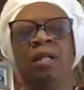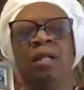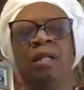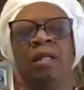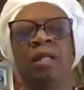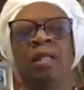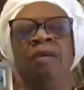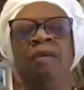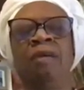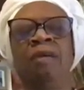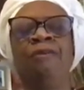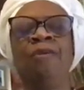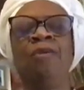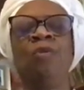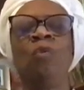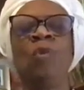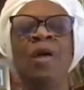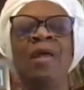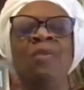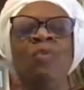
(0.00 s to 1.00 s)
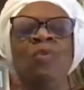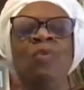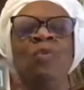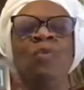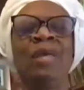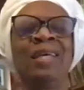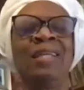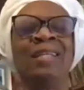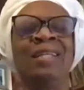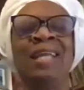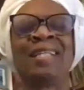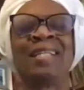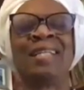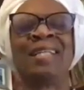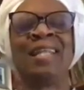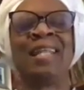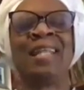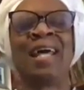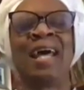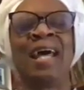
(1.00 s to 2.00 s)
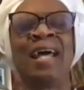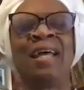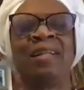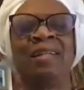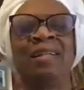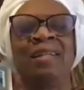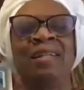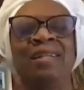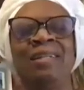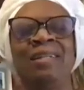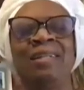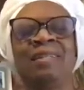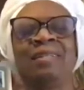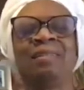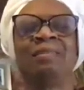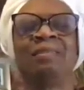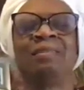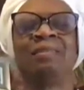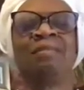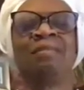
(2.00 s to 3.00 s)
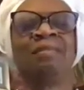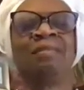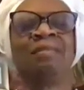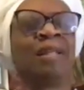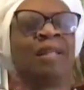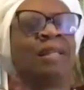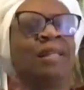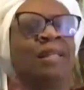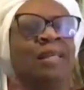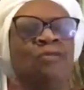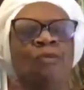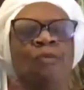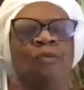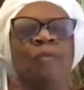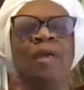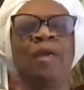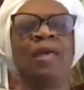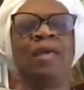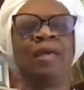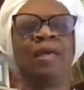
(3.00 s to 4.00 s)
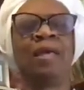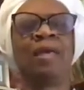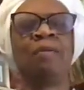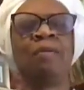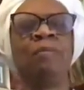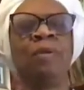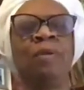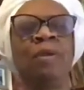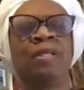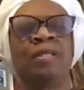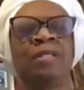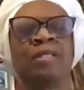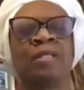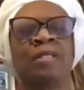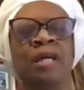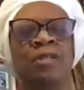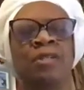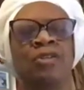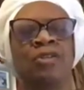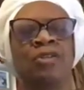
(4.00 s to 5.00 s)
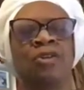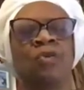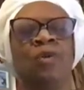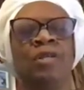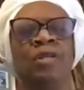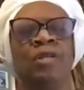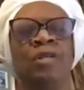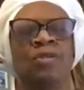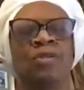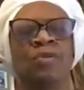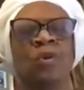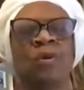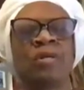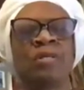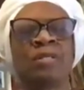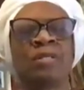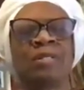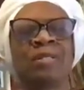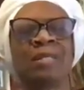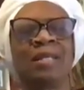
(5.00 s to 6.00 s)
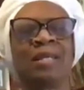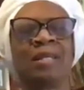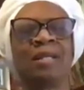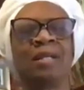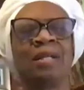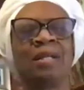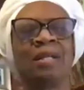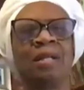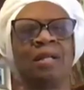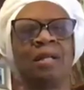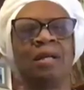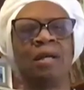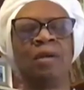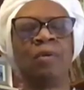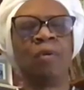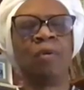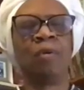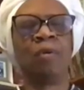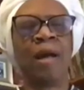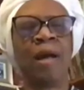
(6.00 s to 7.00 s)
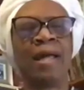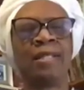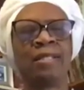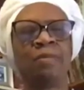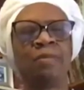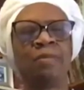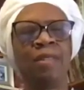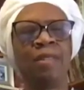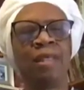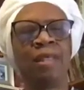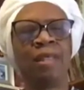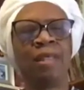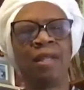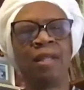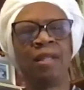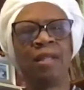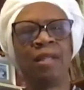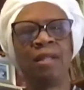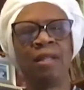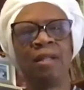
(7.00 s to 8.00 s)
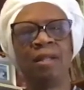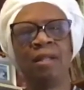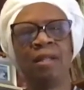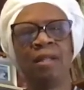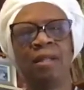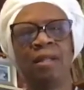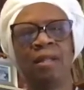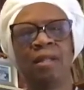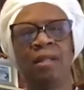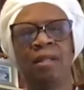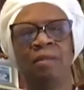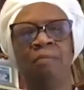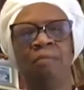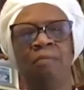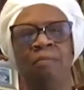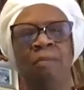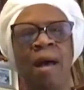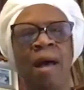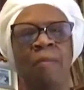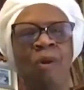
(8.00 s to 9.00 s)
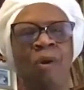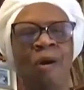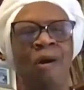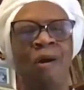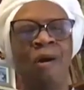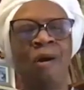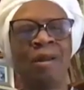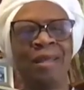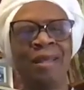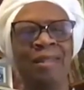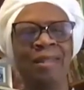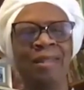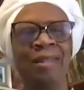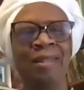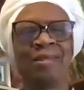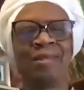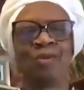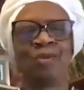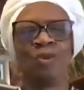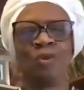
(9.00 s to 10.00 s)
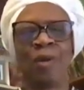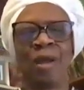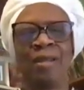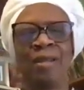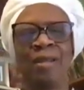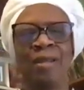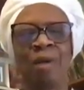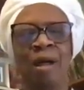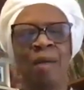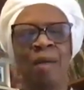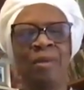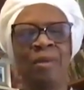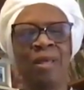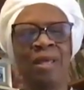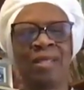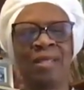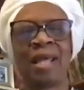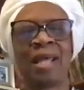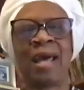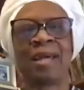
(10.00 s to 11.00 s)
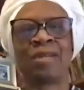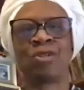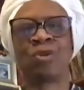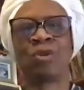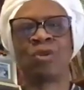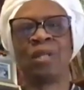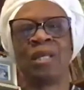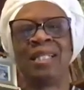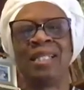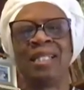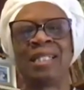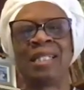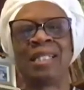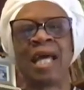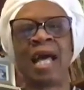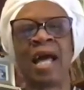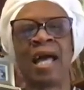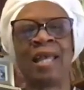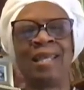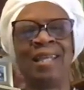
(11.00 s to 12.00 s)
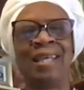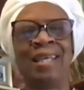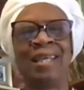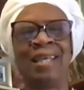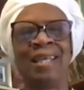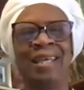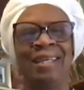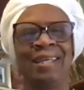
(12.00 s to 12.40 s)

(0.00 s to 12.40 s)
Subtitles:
If and when we connect to that, at least for me, it can be such a resource. Reminds me that my part in this great drama is actually tiny.